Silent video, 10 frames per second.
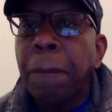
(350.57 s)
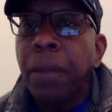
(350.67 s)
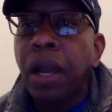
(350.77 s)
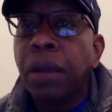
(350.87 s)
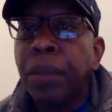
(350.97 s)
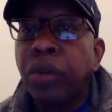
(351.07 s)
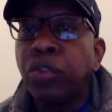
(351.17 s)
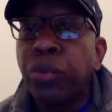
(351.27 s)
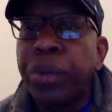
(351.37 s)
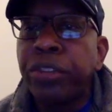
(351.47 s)
I'm
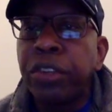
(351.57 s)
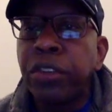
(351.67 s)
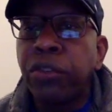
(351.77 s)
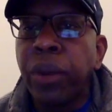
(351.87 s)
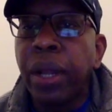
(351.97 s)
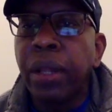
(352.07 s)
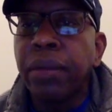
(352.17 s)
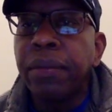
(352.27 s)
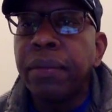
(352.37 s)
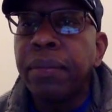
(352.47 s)
on Twitch as well.
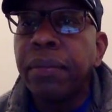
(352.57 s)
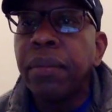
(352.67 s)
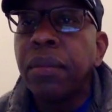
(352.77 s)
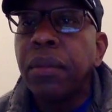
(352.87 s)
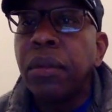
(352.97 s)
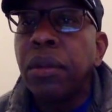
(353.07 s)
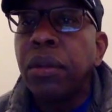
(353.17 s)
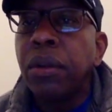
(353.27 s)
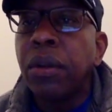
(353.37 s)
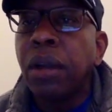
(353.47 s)

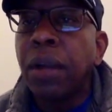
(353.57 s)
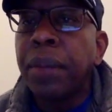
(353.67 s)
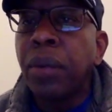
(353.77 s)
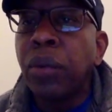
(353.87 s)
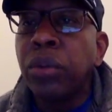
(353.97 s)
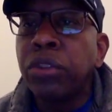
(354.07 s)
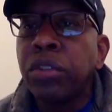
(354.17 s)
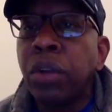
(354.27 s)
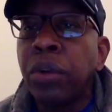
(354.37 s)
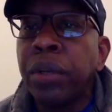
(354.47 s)
Your comment will
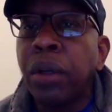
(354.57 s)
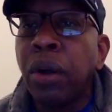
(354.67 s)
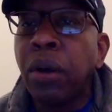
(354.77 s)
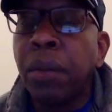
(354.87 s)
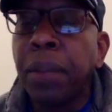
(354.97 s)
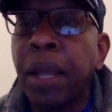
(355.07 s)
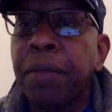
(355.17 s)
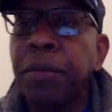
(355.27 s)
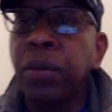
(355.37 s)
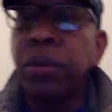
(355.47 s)
show in all
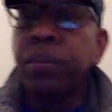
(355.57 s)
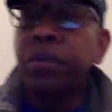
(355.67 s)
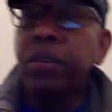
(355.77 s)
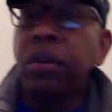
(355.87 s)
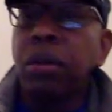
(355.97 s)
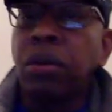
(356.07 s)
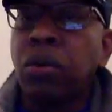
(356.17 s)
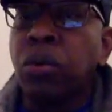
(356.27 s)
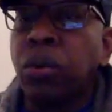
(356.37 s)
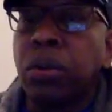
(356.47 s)
platforms.
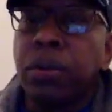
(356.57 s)
Cool.